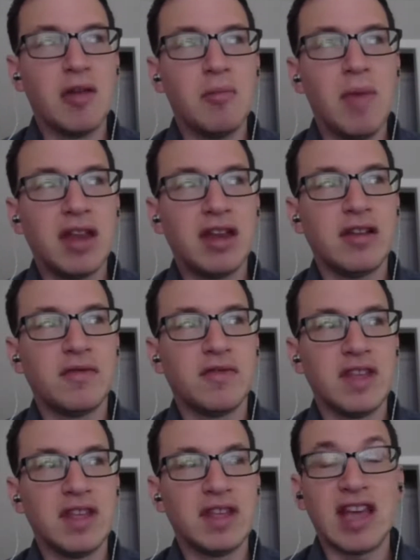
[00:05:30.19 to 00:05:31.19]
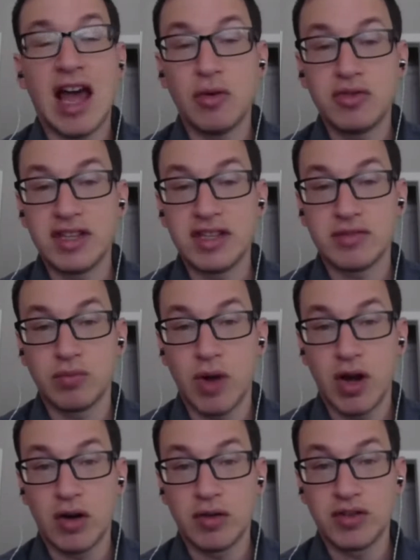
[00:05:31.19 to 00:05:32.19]
And many of the counties
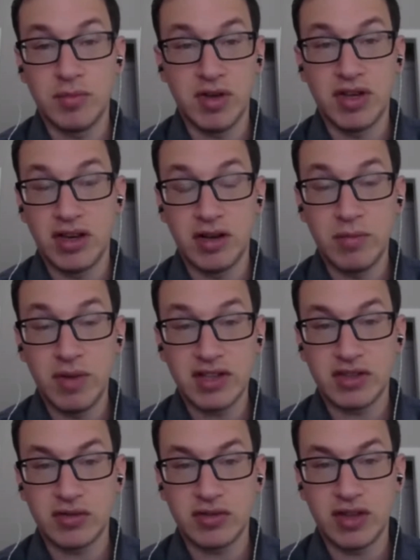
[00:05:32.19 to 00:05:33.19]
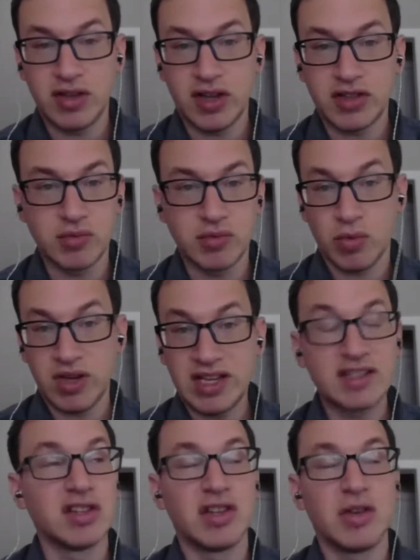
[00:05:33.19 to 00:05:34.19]
where Dominion administered the elections
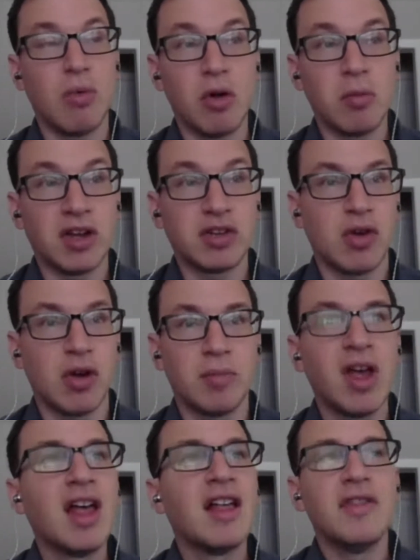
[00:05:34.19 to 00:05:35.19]
were easily won by Trump.